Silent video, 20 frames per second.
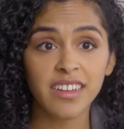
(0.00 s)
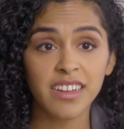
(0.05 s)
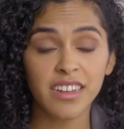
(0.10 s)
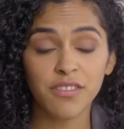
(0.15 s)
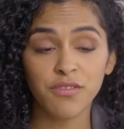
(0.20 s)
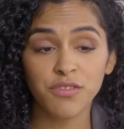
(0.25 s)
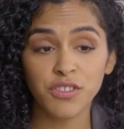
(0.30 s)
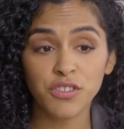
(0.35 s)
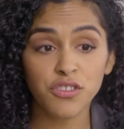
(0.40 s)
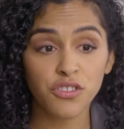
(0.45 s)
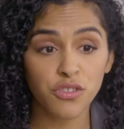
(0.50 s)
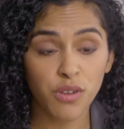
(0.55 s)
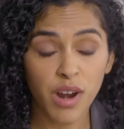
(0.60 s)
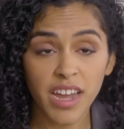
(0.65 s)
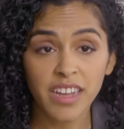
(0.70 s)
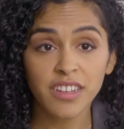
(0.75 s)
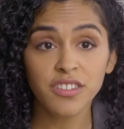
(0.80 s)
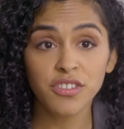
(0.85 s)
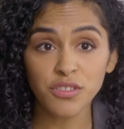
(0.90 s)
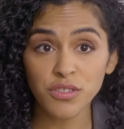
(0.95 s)
And if you're
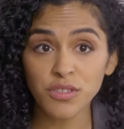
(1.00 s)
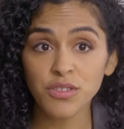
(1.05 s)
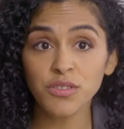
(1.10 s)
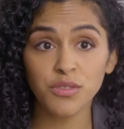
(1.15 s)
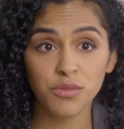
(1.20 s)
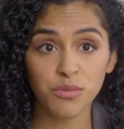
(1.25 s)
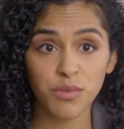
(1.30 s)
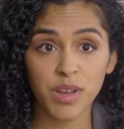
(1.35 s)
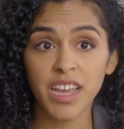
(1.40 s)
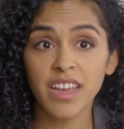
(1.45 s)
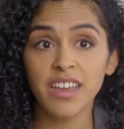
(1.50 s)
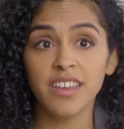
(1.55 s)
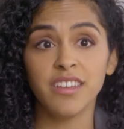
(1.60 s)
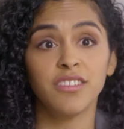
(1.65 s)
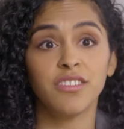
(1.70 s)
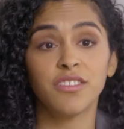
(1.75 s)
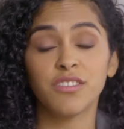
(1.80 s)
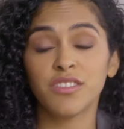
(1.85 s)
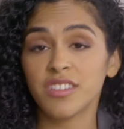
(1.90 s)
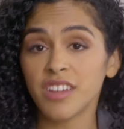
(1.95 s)
trying to lose weight,
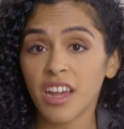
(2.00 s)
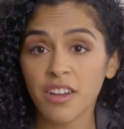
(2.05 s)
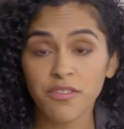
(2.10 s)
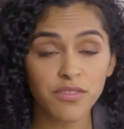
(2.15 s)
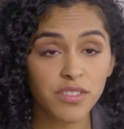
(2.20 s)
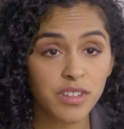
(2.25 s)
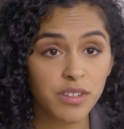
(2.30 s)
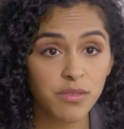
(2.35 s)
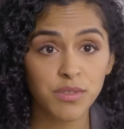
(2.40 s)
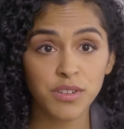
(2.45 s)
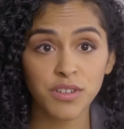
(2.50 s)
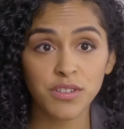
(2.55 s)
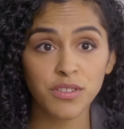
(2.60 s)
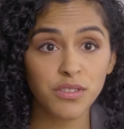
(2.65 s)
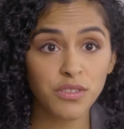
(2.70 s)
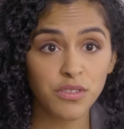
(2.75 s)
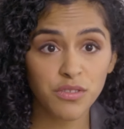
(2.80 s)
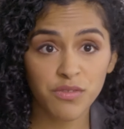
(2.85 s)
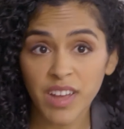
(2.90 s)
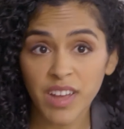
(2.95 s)
you definitely want to lose